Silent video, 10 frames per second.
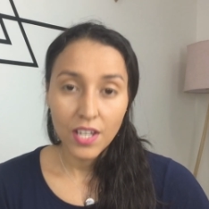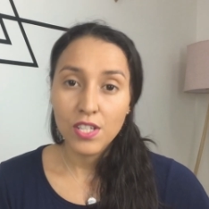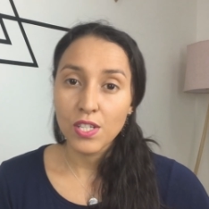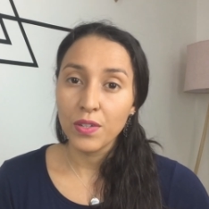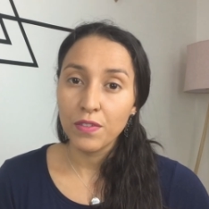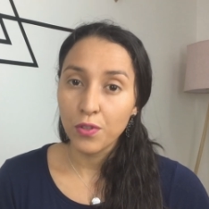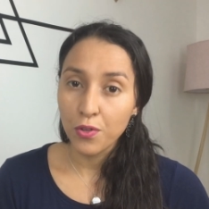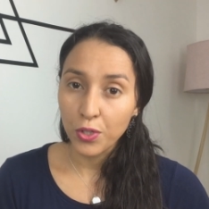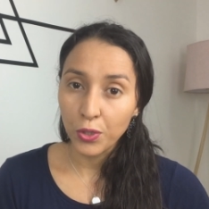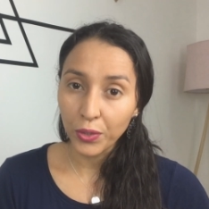So, if you're
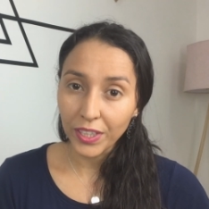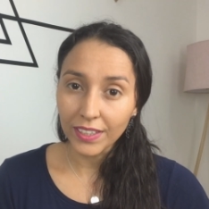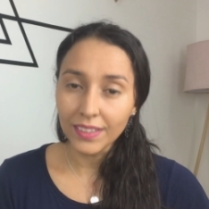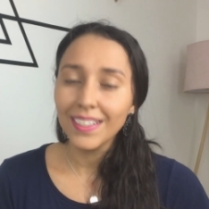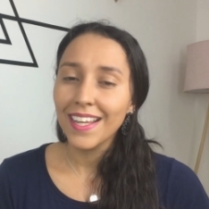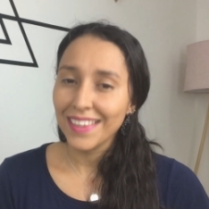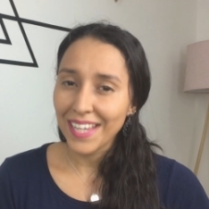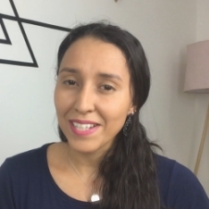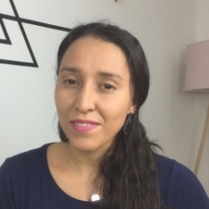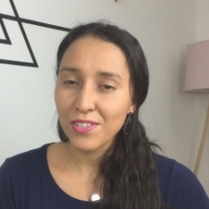new here,
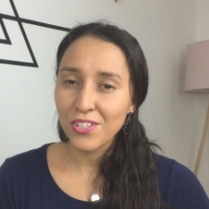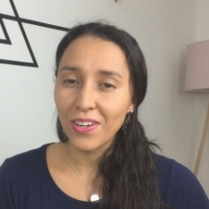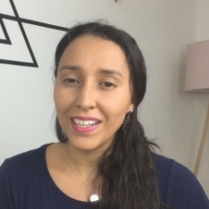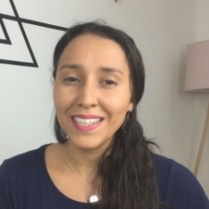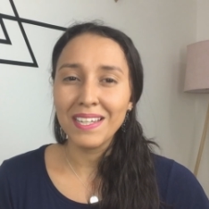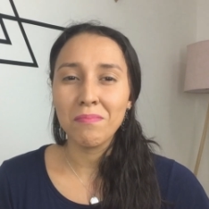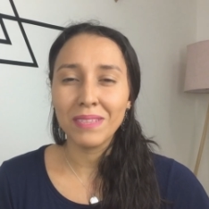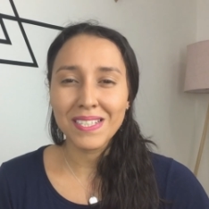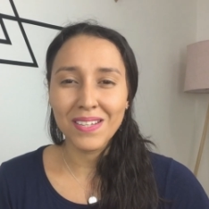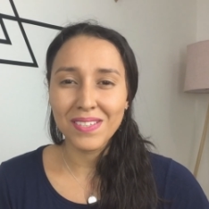thanks for joining and
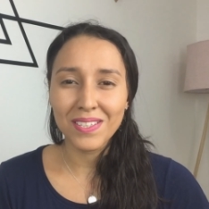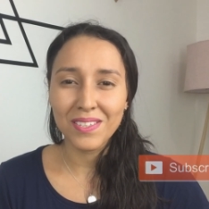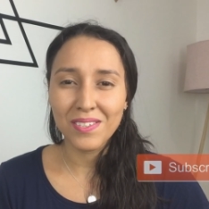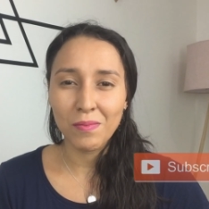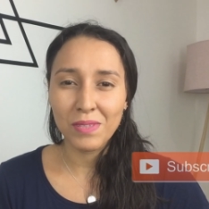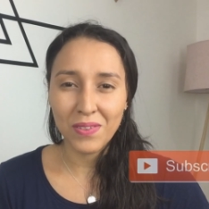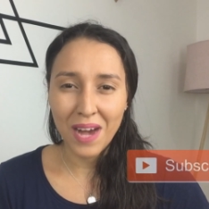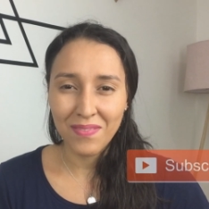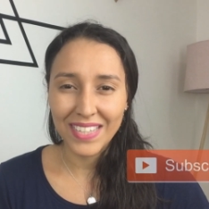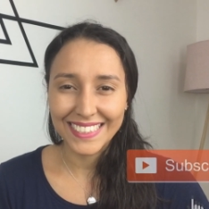please consider
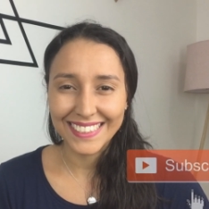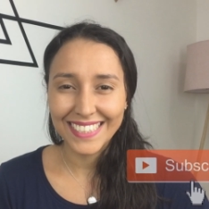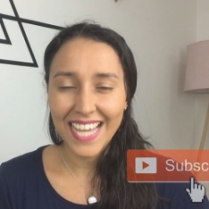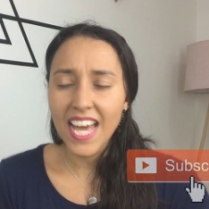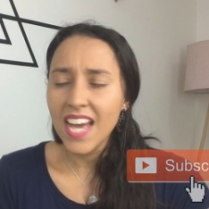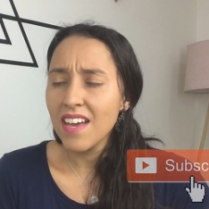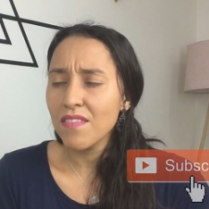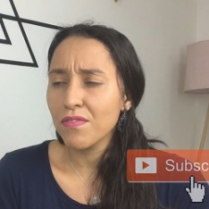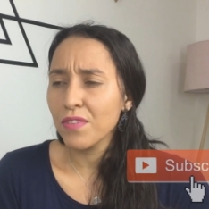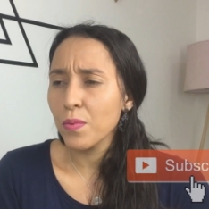subscribing.
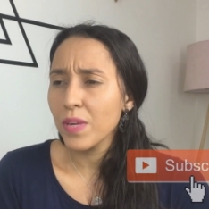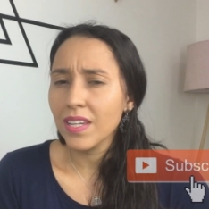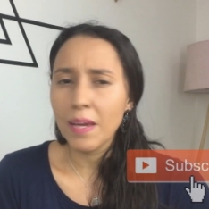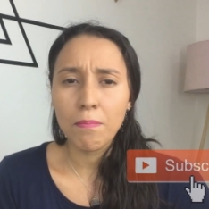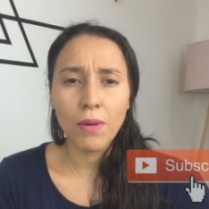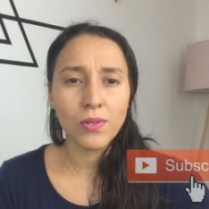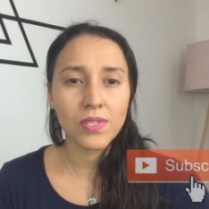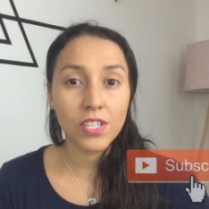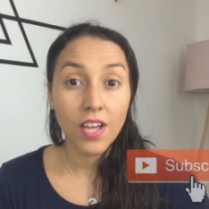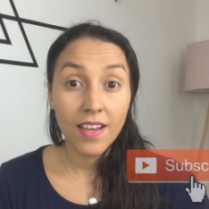Every week I
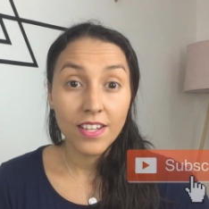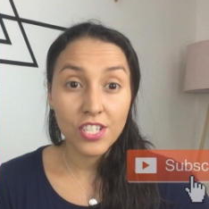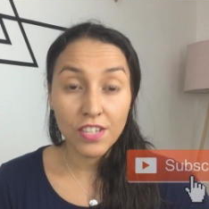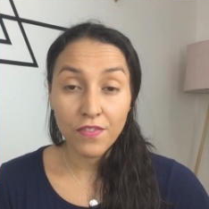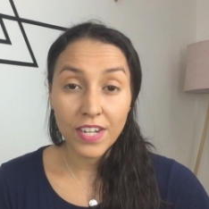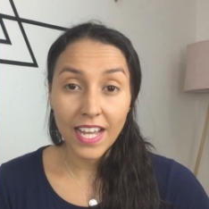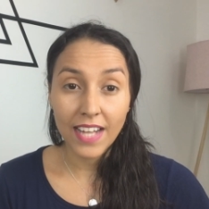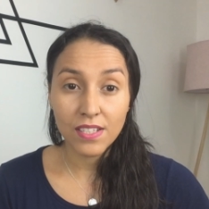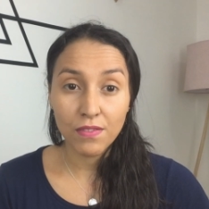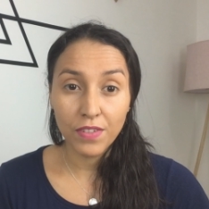post different
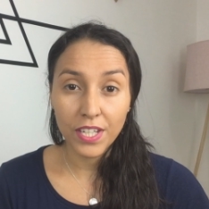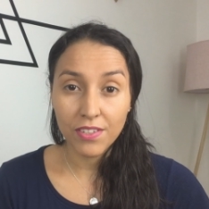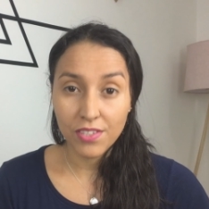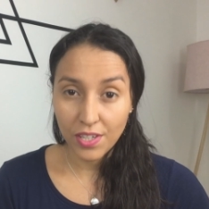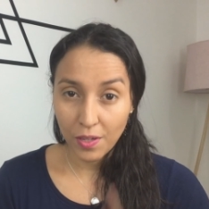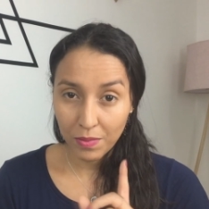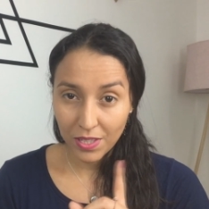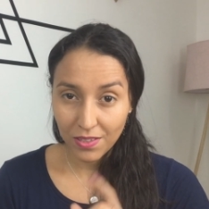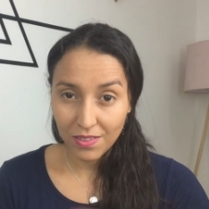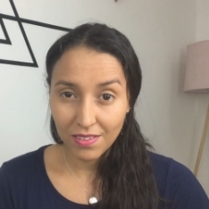kinds of videos to help
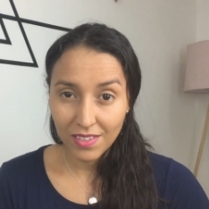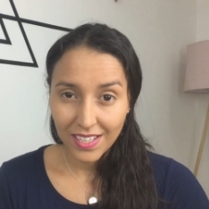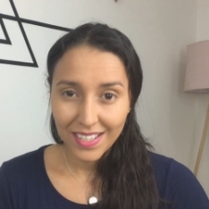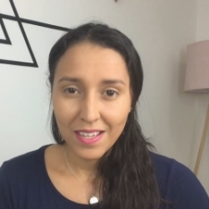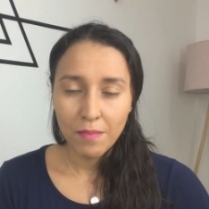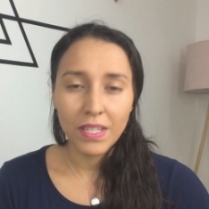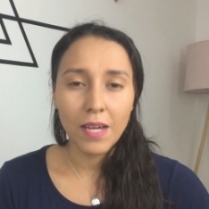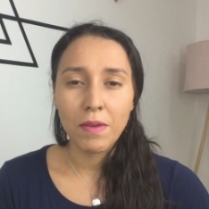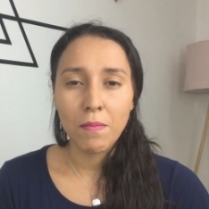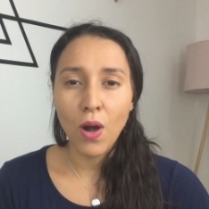you
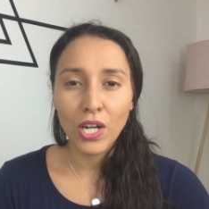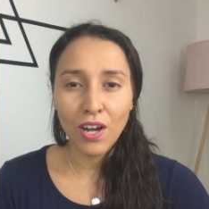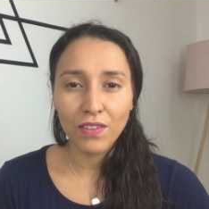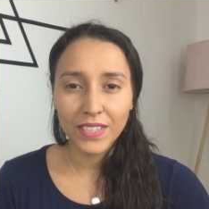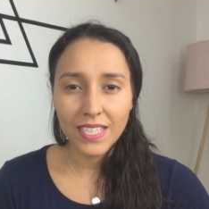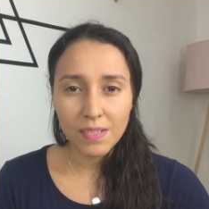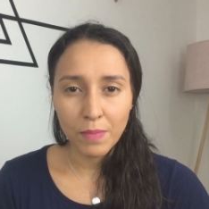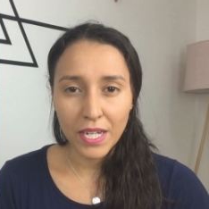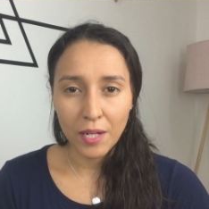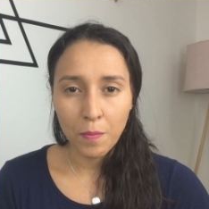becoming more confident
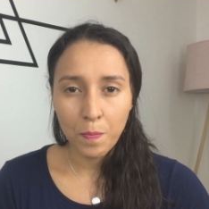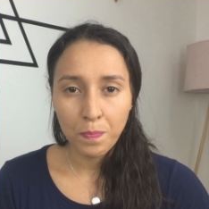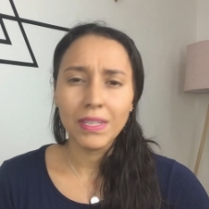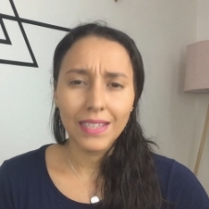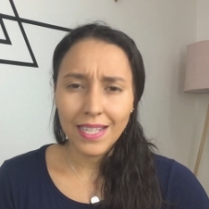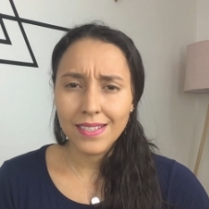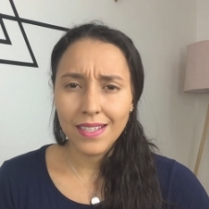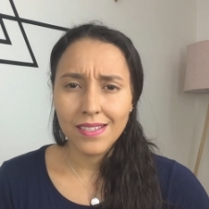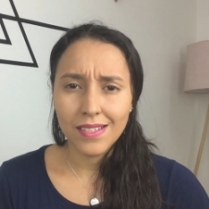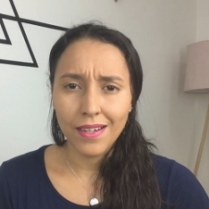speaker. But let's
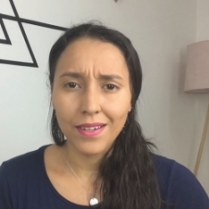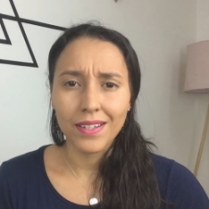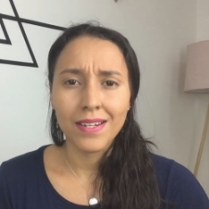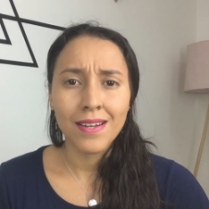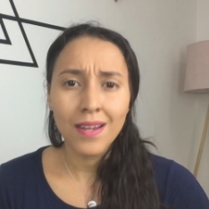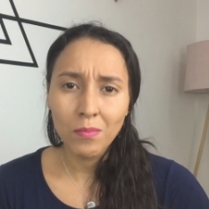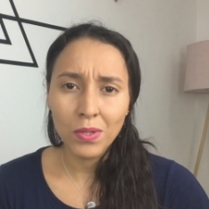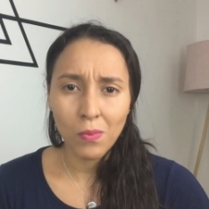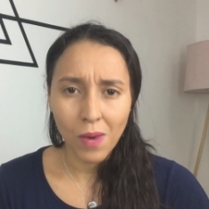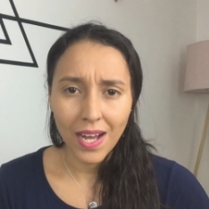get started.
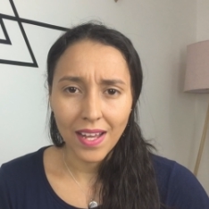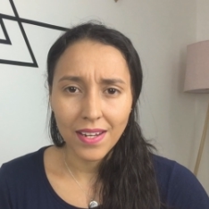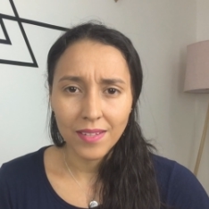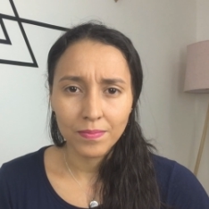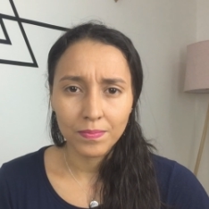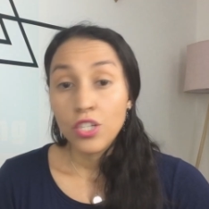Number 1,